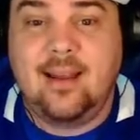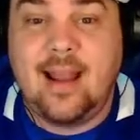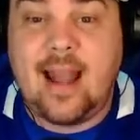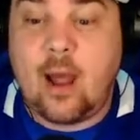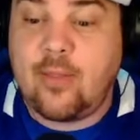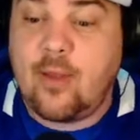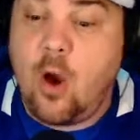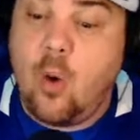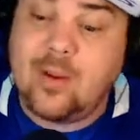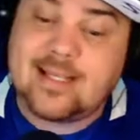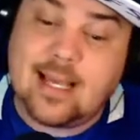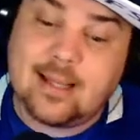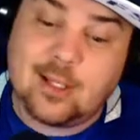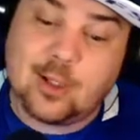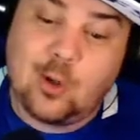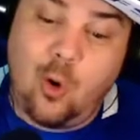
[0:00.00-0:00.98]
Now, they always
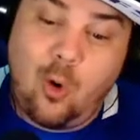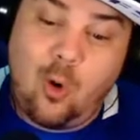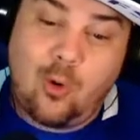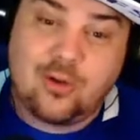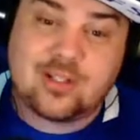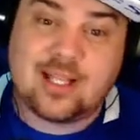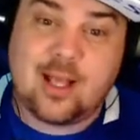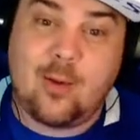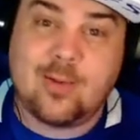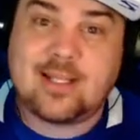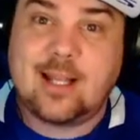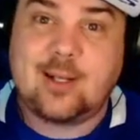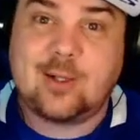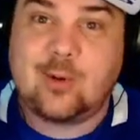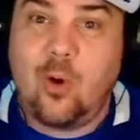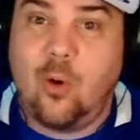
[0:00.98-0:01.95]
had the goals. They always
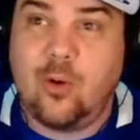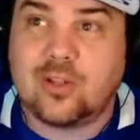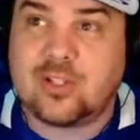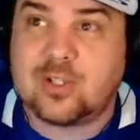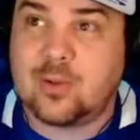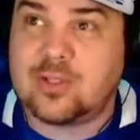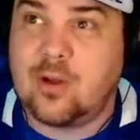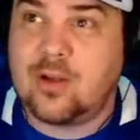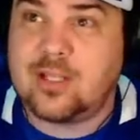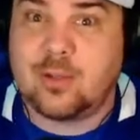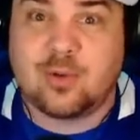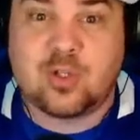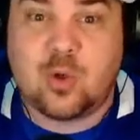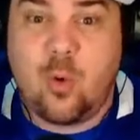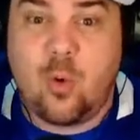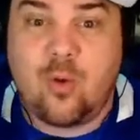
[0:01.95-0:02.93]
had the goals, so as long as they
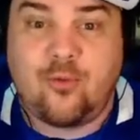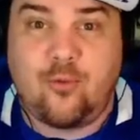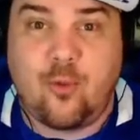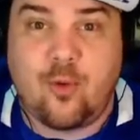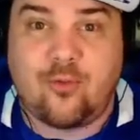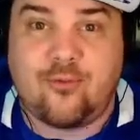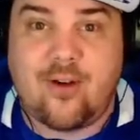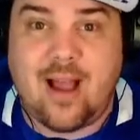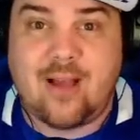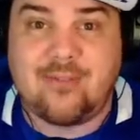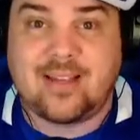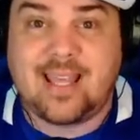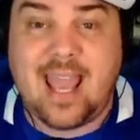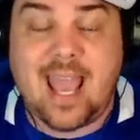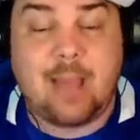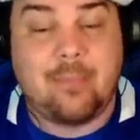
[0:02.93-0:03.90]
were scoring four or five a
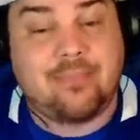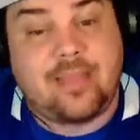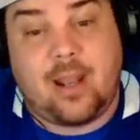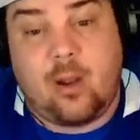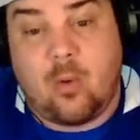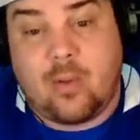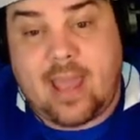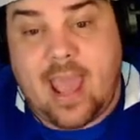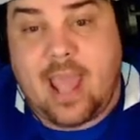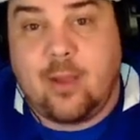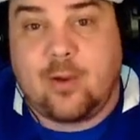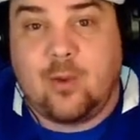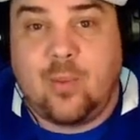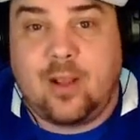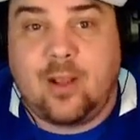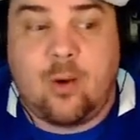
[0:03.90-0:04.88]
game, then okay, you
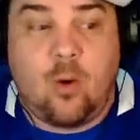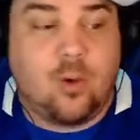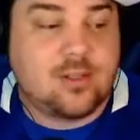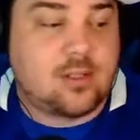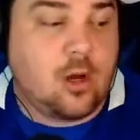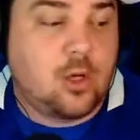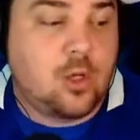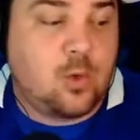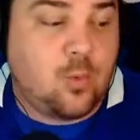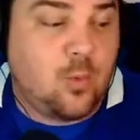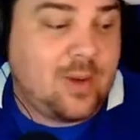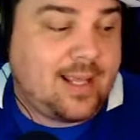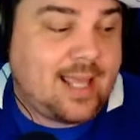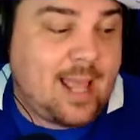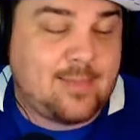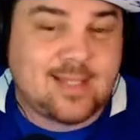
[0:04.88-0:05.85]
can win goals or you can
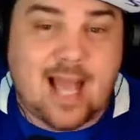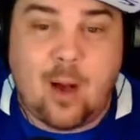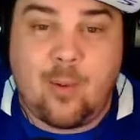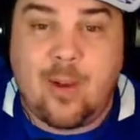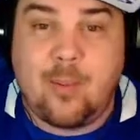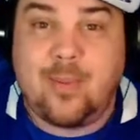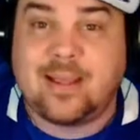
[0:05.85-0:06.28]
win games that way.